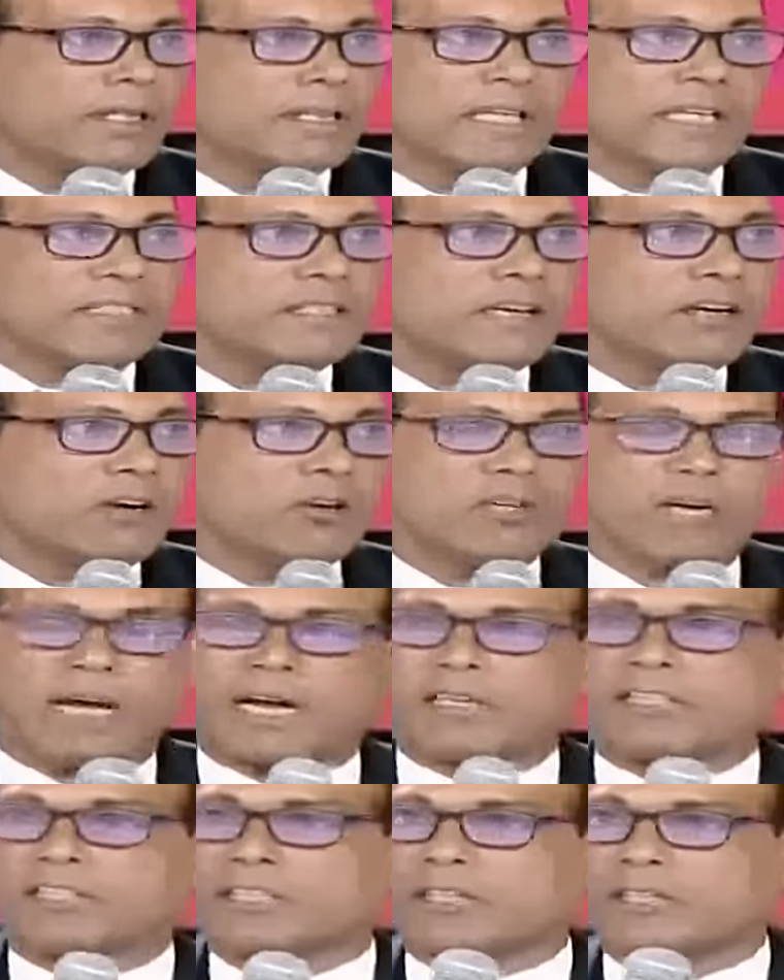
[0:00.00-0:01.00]
These are not
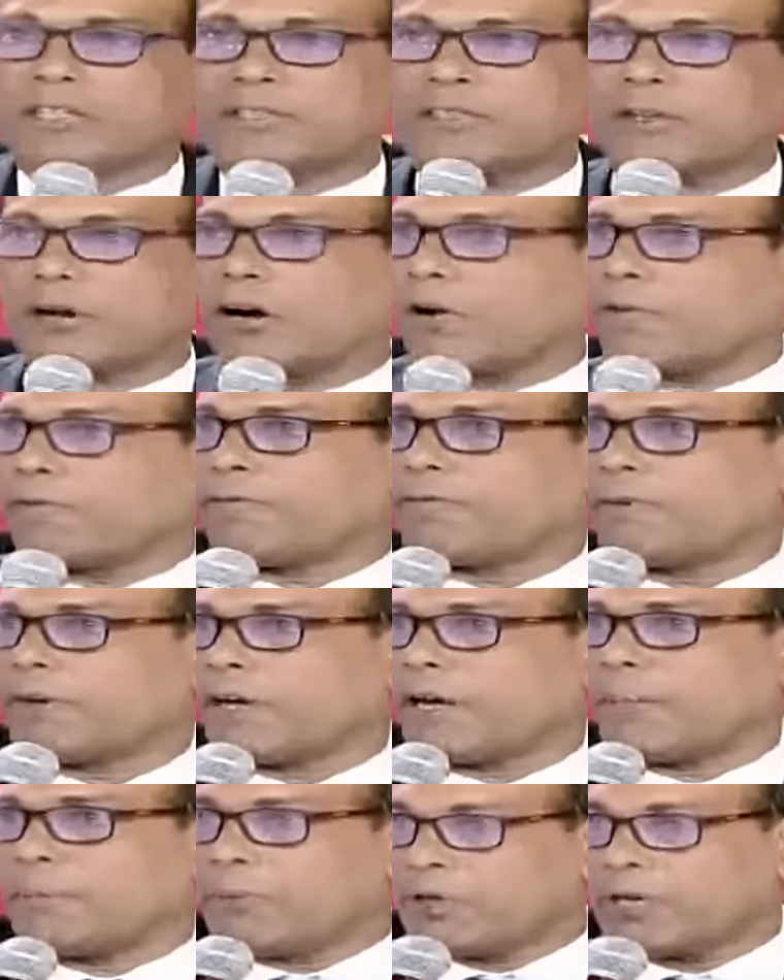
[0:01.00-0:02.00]
actions of
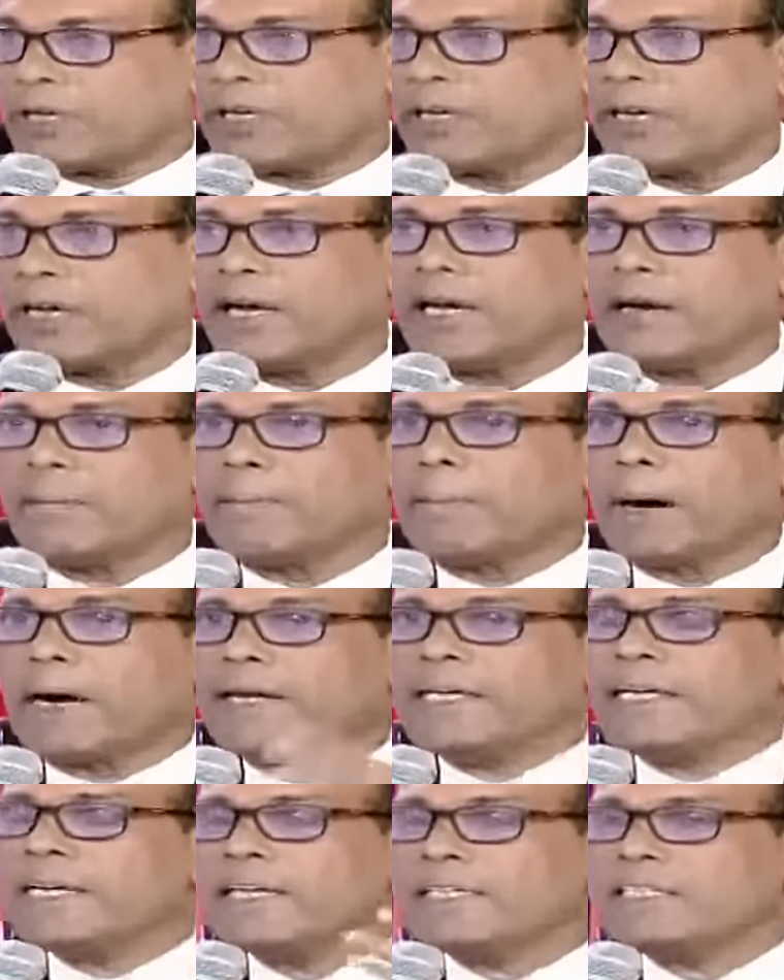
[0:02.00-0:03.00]
a bully.
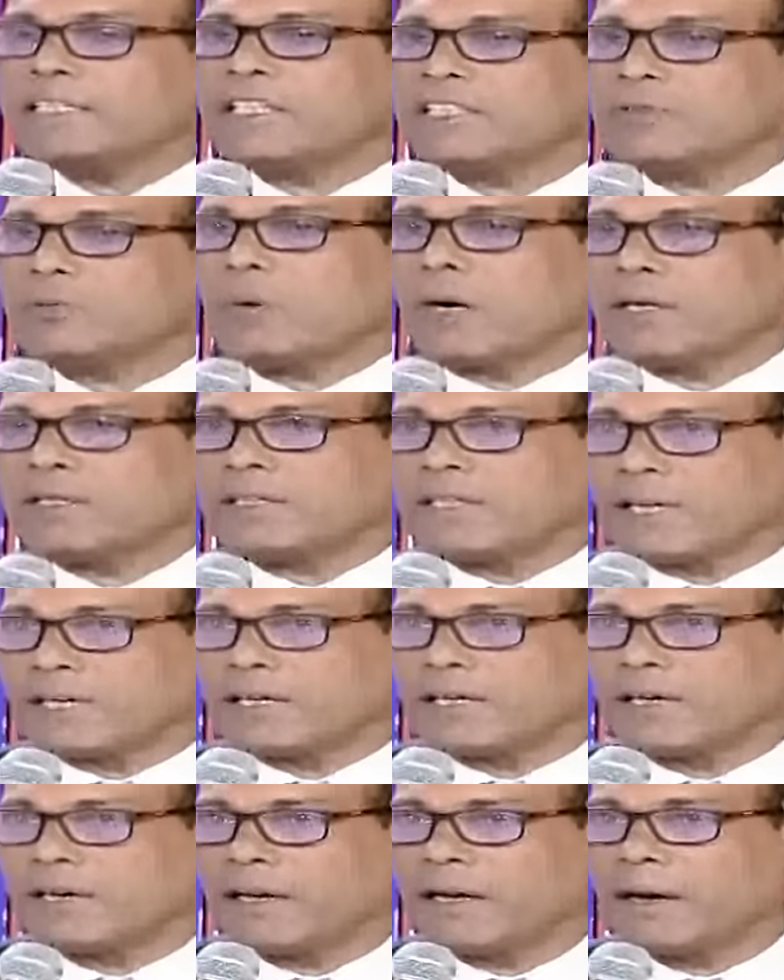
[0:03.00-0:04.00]
Money is just one
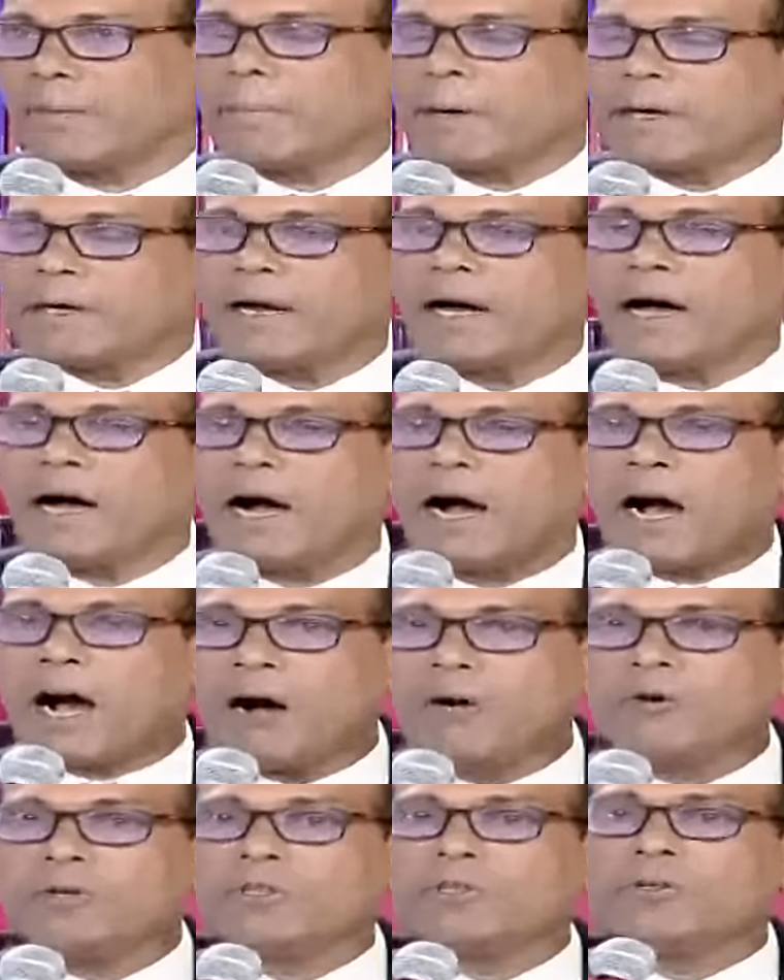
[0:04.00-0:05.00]
thing, but
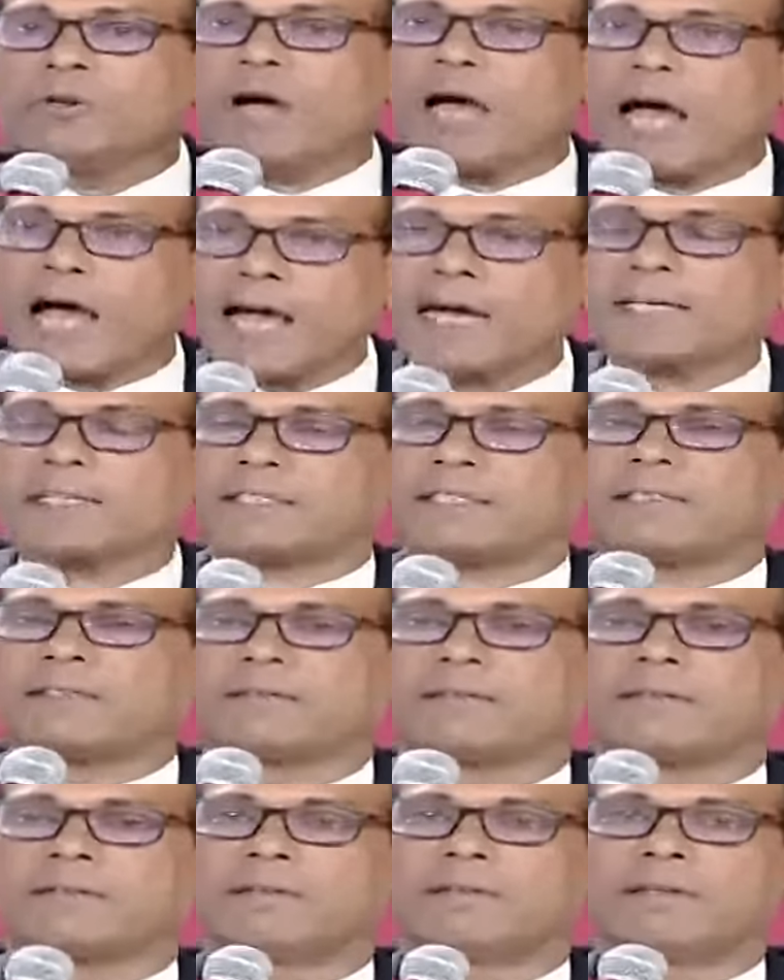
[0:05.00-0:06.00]
how you act,
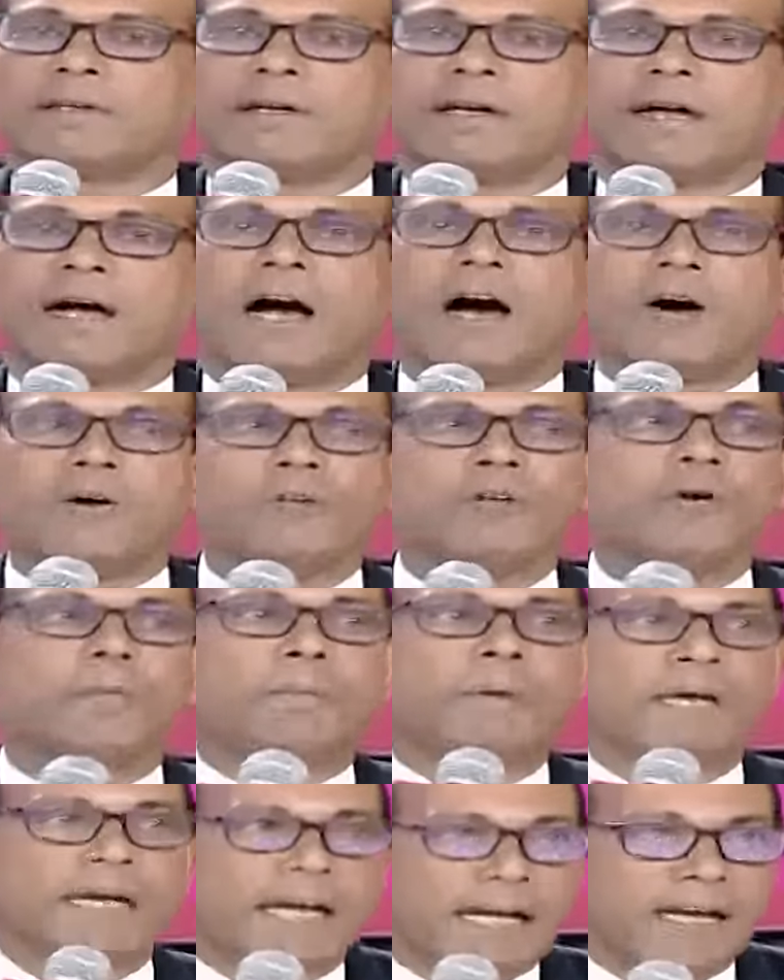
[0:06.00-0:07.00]
how you
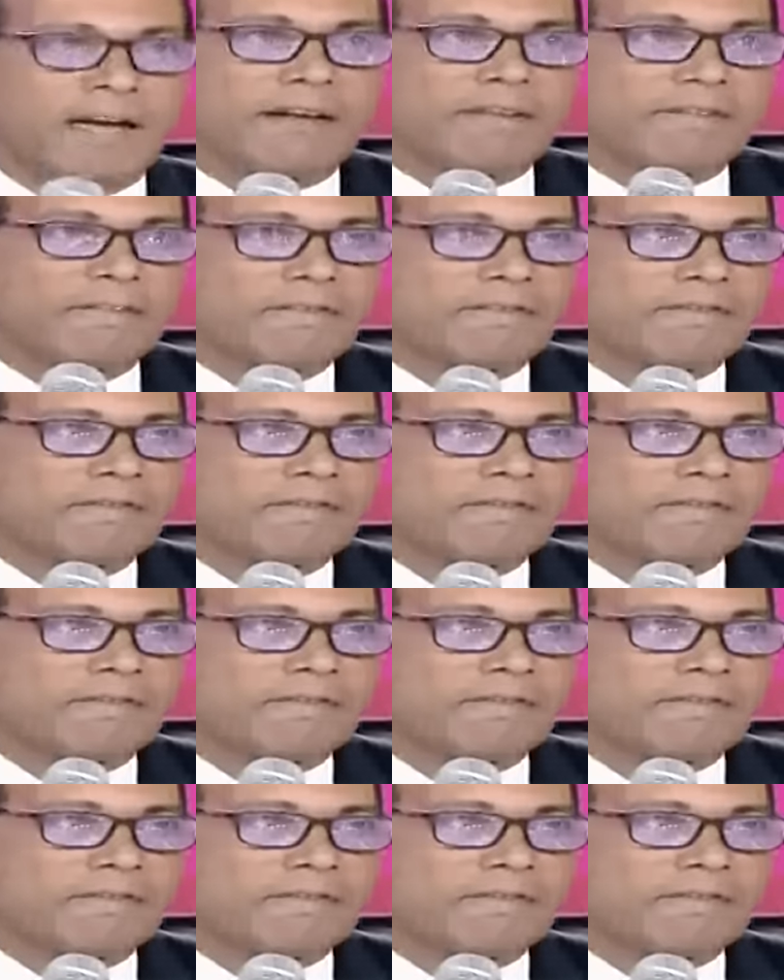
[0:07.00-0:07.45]
behave,